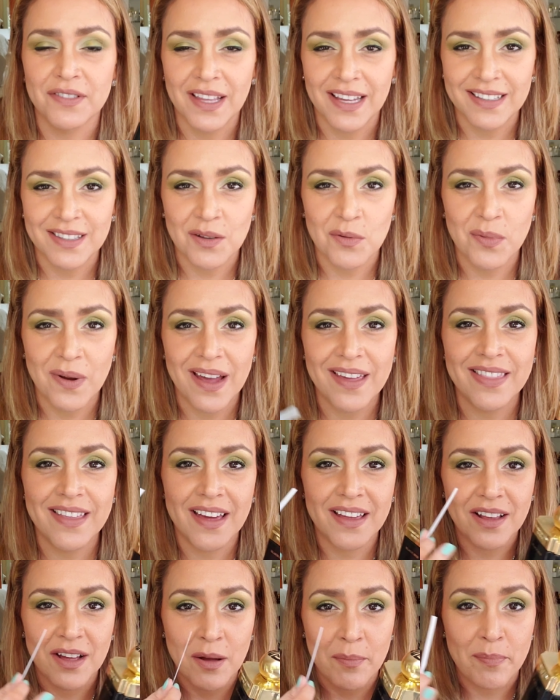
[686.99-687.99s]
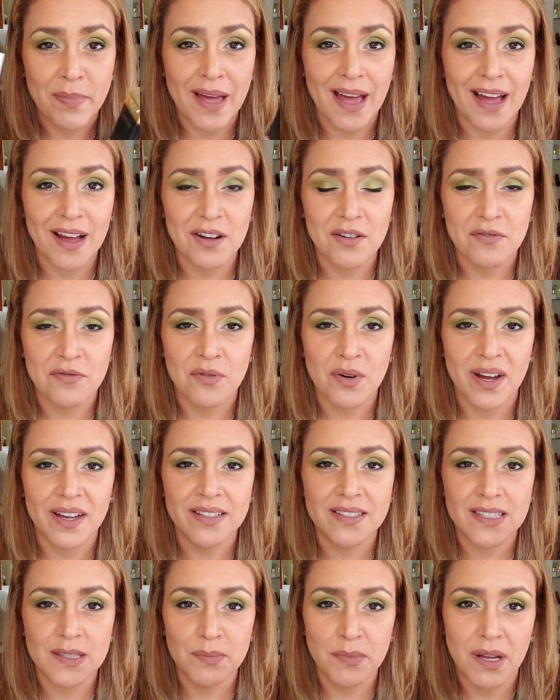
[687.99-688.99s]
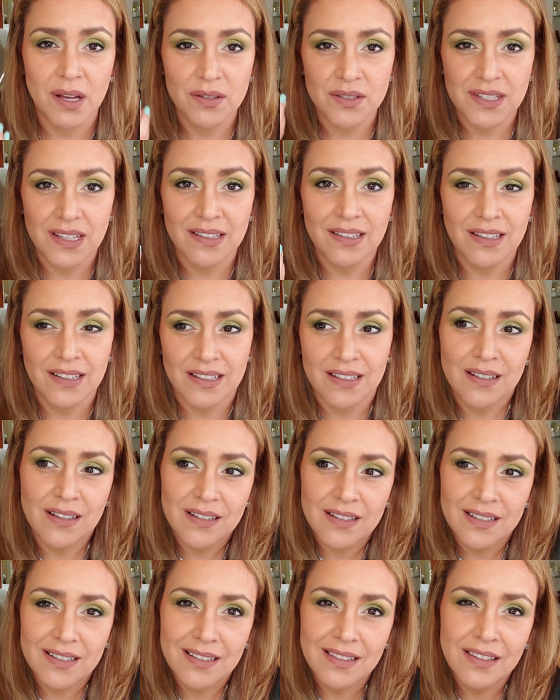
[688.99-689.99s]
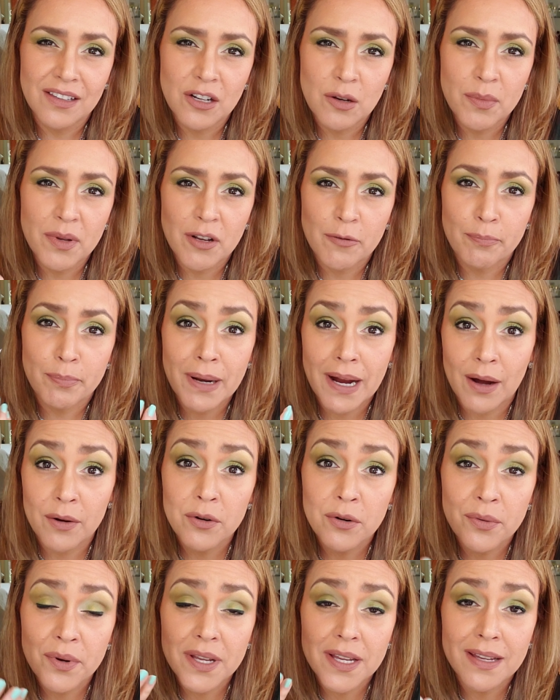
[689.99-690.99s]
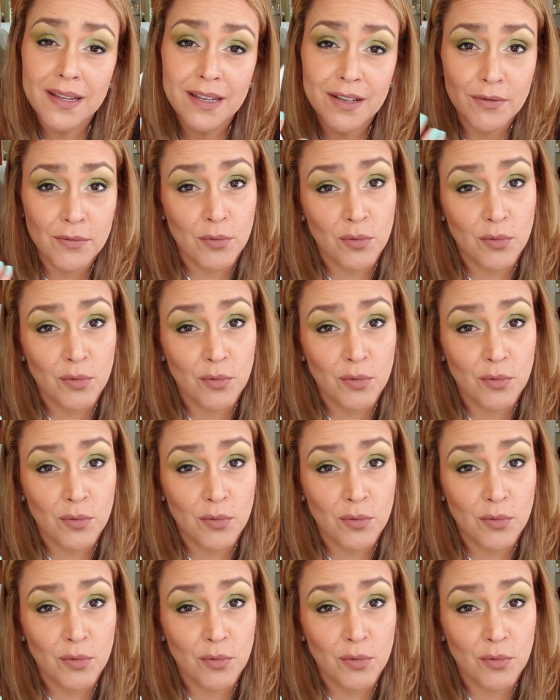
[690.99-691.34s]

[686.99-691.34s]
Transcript: Like the way that a bag of rice smells, that like a little bit of powdery,